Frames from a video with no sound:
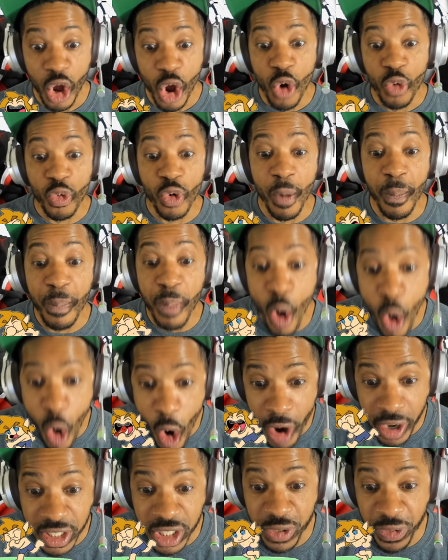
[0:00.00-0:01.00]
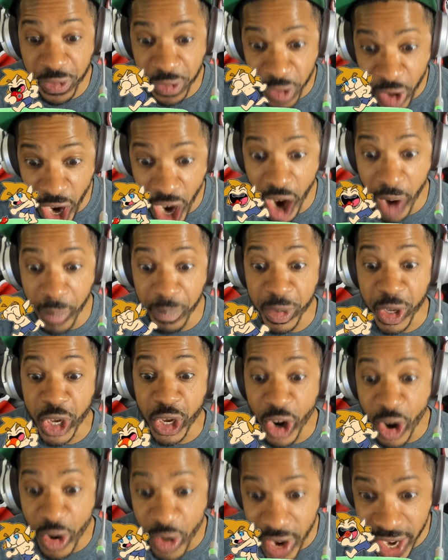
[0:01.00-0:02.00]
Reports from
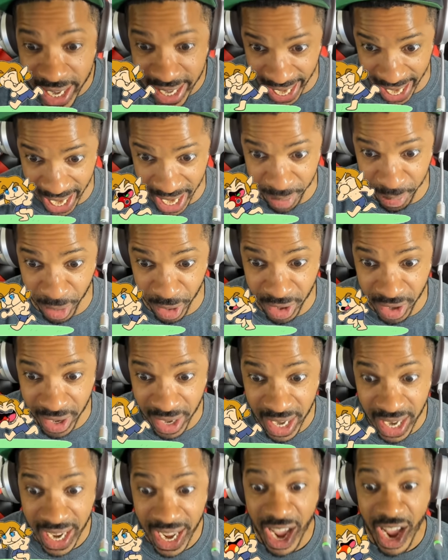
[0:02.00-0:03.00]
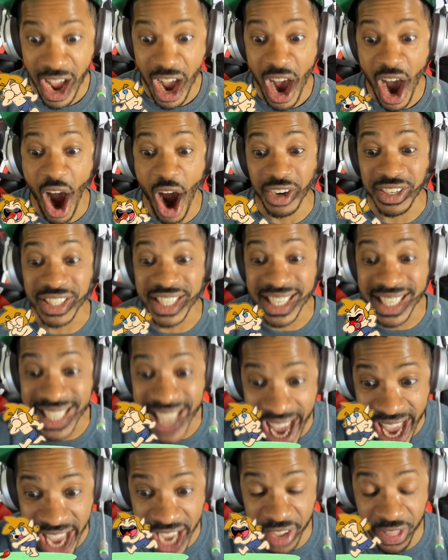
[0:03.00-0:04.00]
Eurogamer are
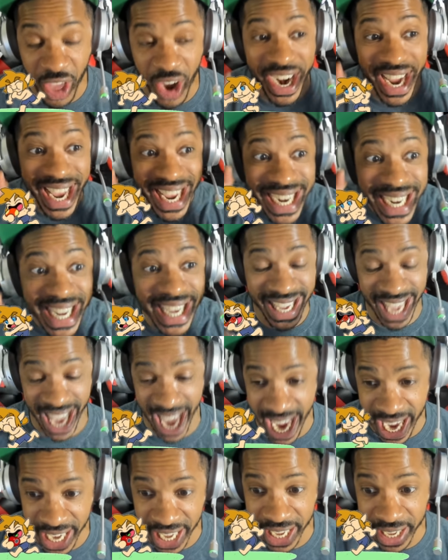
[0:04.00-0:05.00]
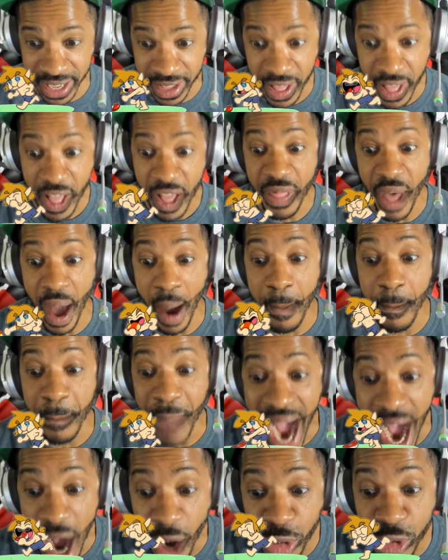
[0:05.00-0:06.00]
saying they're indicating that
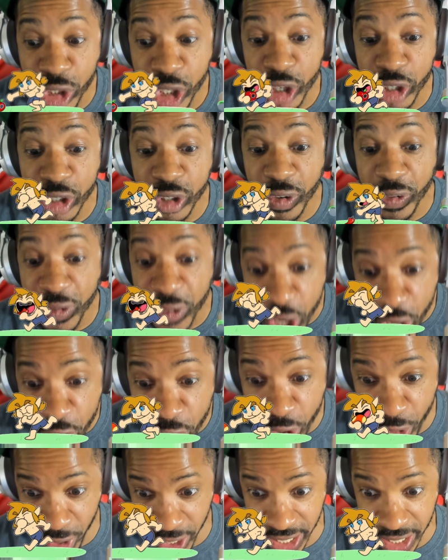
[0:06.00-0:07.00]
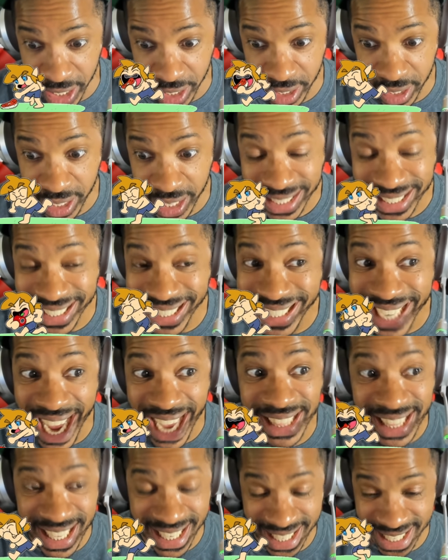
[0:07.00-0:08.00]
Bowser's Fury, check
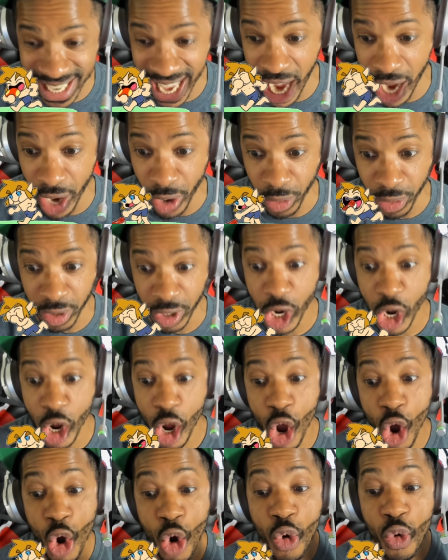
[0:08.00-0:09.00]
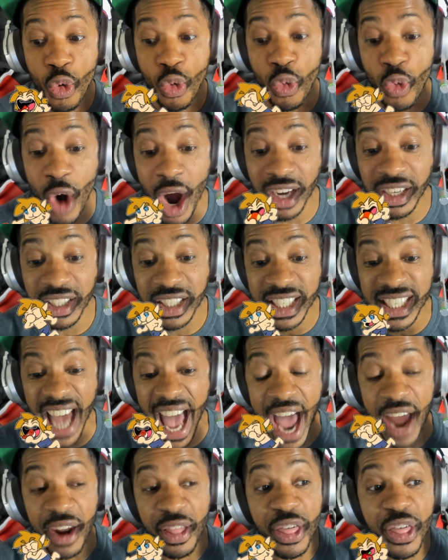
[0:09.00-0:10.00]
this out, runs
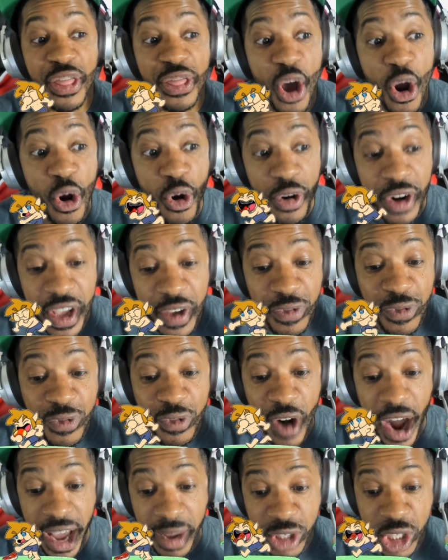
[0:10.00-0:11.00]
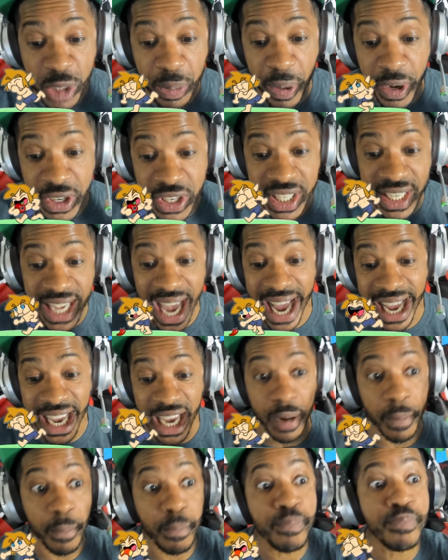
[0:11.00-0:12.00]
at 30 frames per
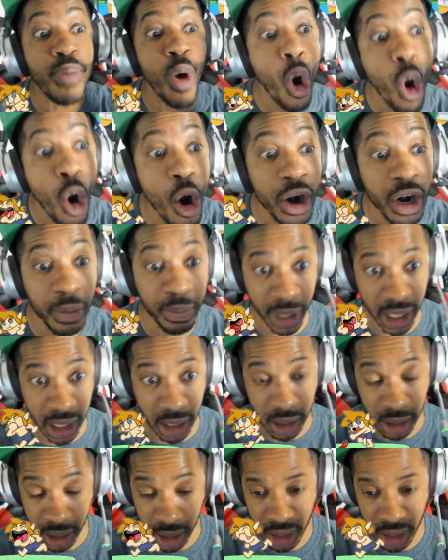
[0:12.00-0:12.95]
second portable